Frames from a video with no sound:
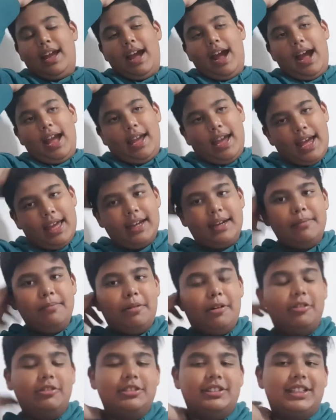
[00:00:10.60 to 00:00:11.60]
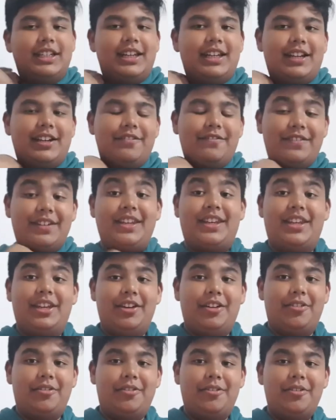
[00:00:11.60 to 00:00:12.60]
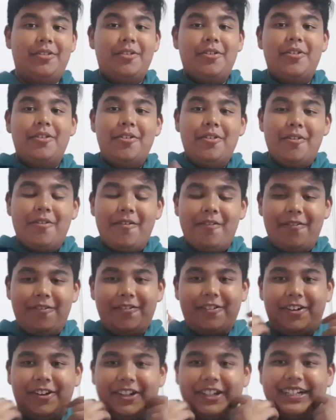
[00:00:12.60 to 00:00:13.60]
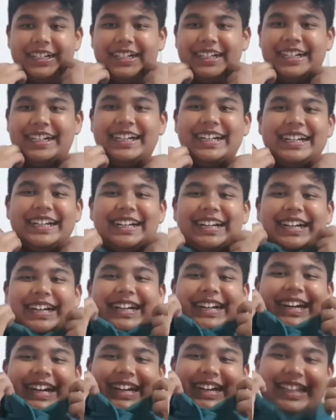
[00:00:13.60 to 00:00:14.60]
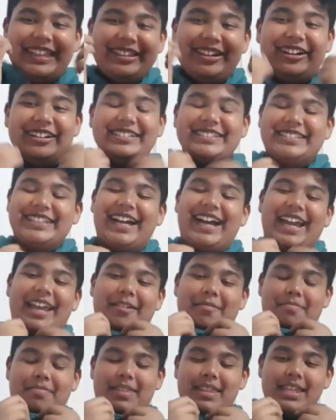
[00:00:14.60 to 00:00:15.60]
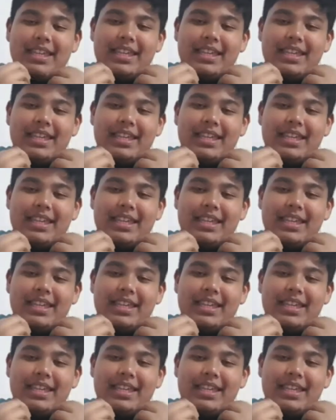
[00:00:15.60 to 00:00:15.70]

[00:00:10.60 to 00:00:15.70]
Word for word: I hadn't posted a video for a long time